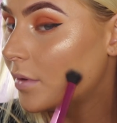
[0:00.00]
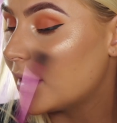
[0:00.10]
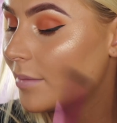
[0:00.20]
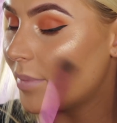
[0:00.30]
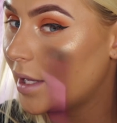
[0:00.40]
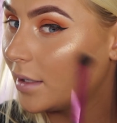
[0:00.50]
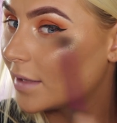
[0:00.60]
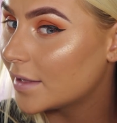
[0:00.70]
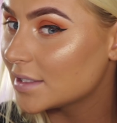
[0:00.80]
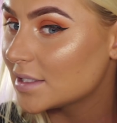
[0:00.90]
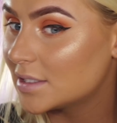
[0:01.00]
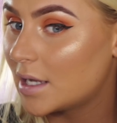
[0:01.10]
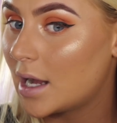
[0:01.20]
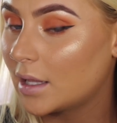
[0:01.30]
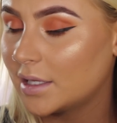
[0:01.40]
without being like that
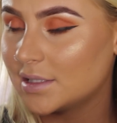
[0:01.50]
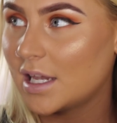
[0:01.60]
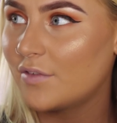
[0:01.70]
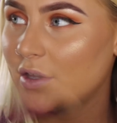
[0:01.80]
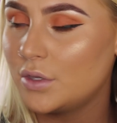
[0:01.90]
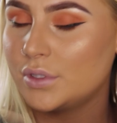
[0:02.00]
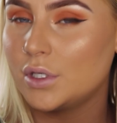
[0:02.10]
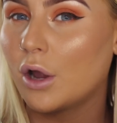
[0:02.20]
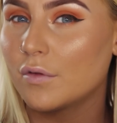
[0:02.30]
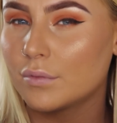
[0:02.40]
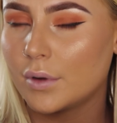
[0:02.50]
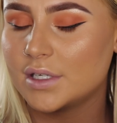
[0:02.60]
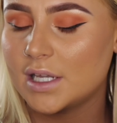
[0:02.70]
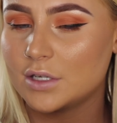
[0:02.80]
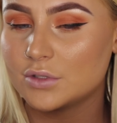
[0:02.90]
stark. Like say if I use the Ofra
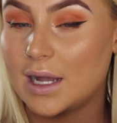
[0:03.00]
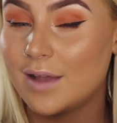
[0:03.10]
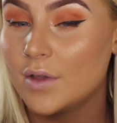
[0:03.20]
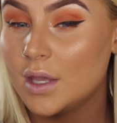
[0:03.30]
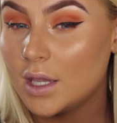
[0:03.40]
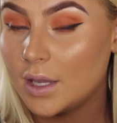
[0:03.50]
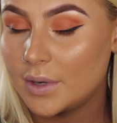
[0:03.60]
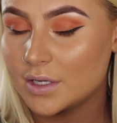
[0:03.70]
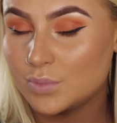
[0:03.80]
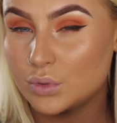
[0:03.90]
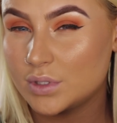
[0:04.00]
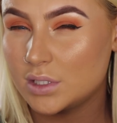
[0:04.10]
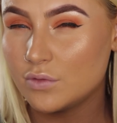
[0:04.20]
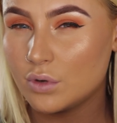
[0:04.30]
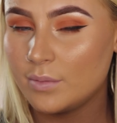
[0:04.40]
Rodeo Drive where it pulls
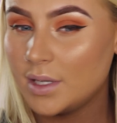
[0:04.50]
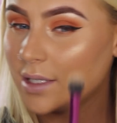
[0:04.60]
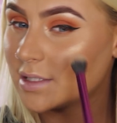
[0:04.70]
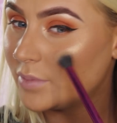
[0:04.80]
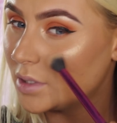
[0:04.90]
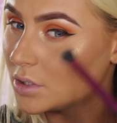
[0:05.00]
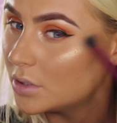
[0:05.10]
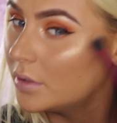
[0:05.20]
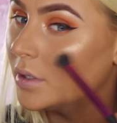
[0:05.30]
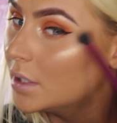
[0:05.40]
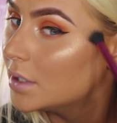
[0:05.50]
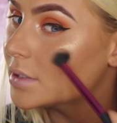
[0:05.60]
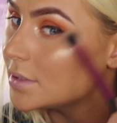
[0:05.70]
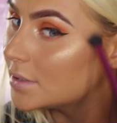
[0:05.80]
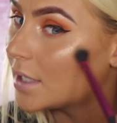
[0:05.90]
silver on me, it's a bit too
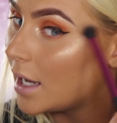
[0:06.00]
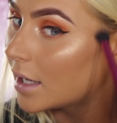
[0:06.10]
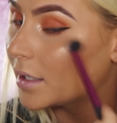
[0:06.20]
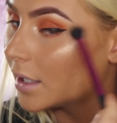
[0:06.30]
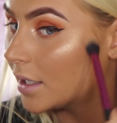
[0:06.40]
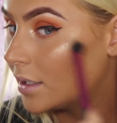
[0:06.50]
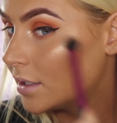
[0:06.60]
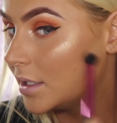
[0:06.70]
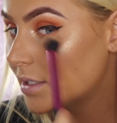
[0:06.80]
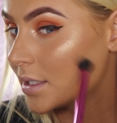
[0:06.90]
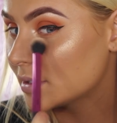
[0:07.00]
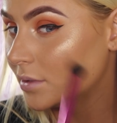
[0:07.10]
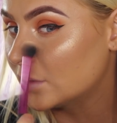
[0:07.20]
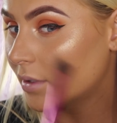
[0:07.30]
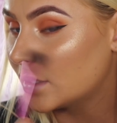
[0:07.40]
stark and it doesn't
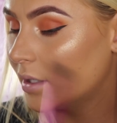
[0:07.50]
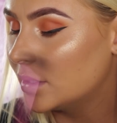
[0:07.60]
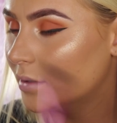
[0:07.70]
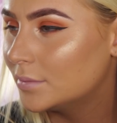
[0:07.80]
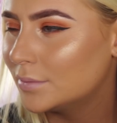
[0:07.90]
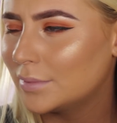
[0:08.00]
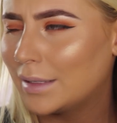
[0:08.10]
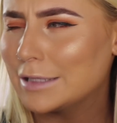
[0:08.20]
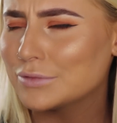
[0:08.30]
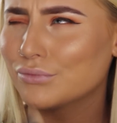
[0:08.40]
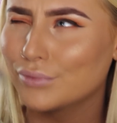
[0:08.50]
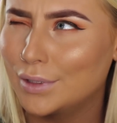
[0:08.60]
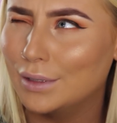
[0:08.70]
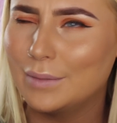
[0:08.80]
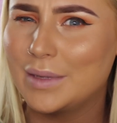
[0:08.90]
look as
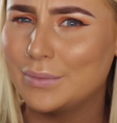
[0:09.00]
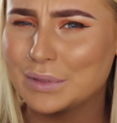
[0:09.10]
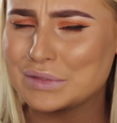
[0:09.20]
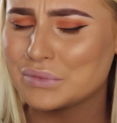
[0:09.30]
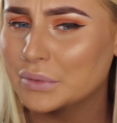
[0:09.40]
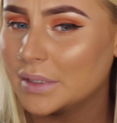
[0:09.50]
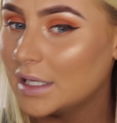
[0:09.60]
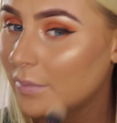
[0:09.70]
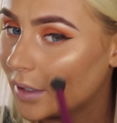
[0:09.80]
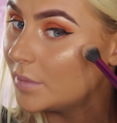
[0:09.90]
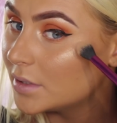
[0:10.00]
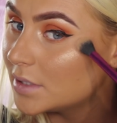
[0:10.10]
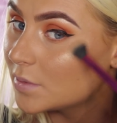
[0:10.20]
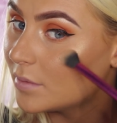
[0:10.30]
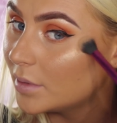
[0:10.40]
real. I mean, what's real here? But because
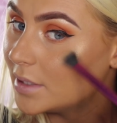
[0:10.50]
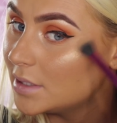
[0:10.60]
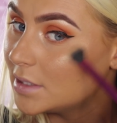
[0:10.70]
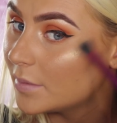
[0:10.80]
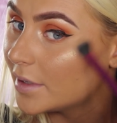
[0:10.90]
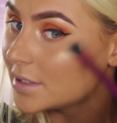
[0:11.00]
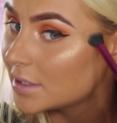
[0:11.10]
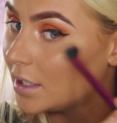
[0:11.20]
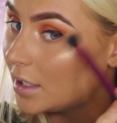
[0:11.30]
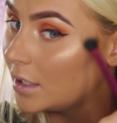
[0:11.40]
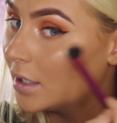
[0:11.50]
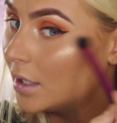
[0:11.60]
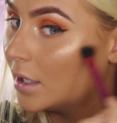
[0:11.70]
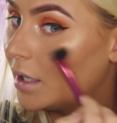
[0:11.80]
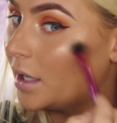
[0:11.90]
this one blends into my skin,
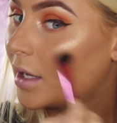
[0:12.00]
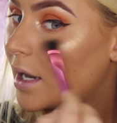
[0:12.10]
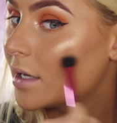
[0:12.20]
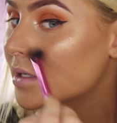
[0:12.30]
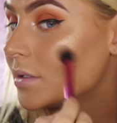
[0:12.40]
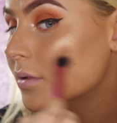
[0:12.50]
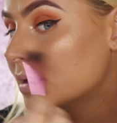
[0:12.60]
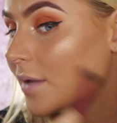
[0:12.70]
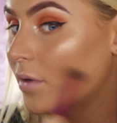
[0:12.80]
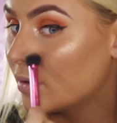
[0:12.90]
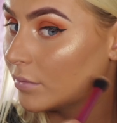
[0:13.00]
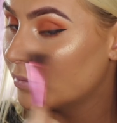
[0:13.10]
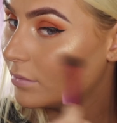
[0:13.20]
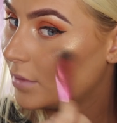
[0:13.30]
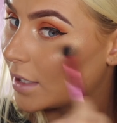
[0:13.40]
it kind of just looks like I've
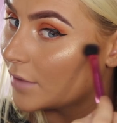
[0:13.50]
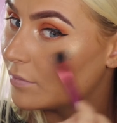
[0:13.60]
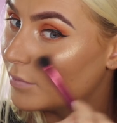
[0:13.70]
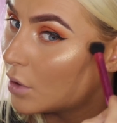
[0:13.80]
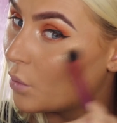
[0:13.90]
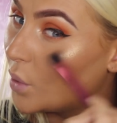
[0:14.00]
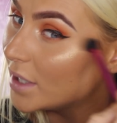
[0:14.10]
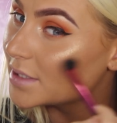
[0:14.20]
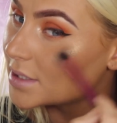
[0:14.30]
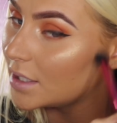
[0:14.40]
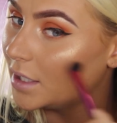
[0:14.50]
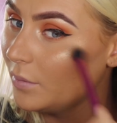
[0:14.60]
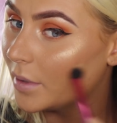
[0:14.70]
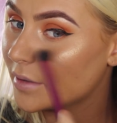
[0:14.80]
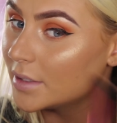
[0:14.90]
got like I've got wet
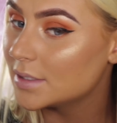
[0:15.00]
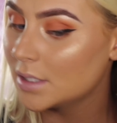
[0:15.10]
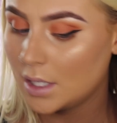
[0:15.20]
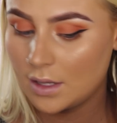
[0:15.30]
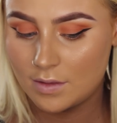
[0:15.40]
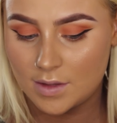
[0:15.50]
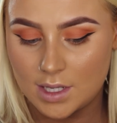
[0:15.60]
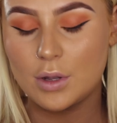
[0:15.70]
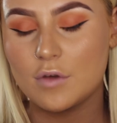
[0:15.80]
skin, whereas the